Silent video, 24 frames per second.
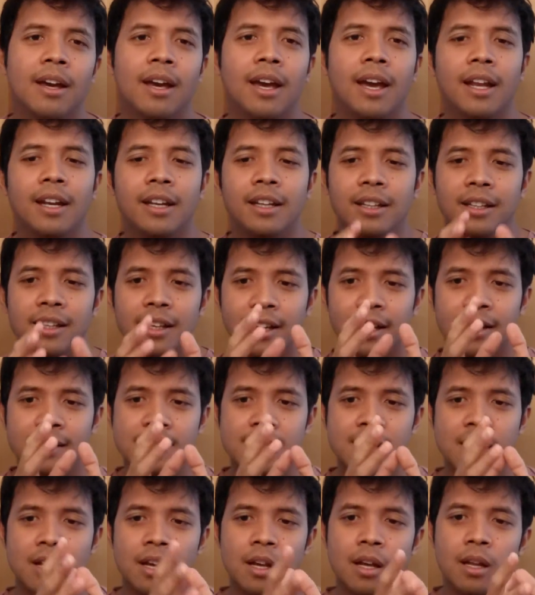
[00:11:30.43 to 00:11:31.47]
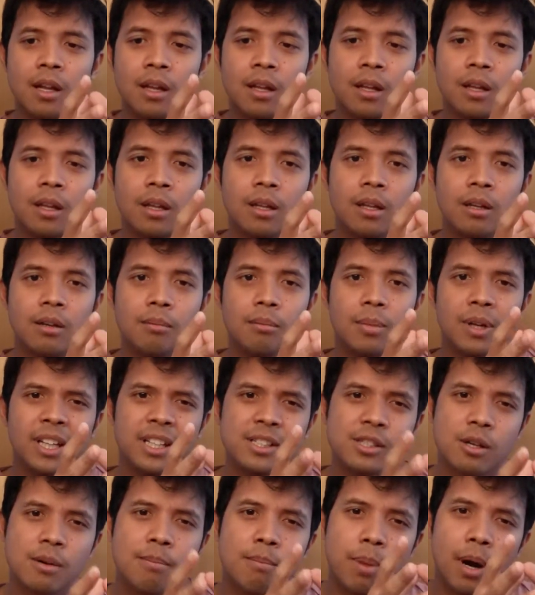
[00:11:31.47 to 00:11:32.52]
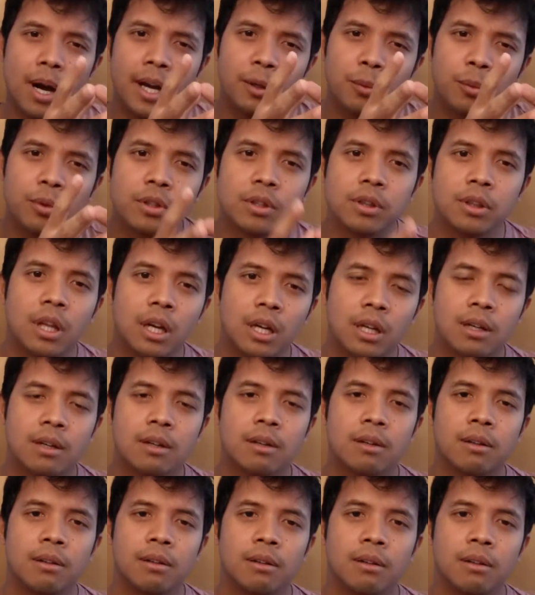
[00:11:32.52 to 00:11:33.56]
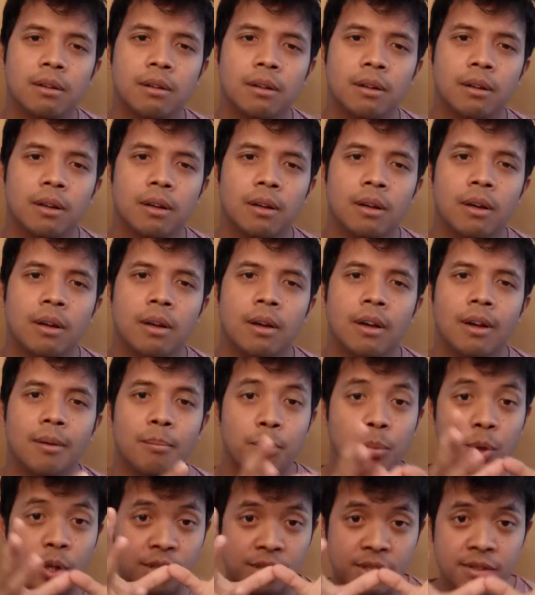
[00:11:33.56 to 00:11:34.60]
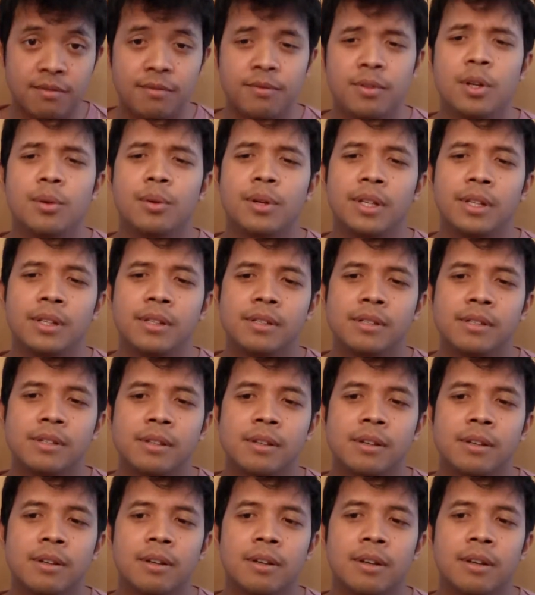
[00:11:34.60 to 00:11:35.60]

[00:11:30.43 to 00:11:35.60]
And but it's combined with luck, perseverance,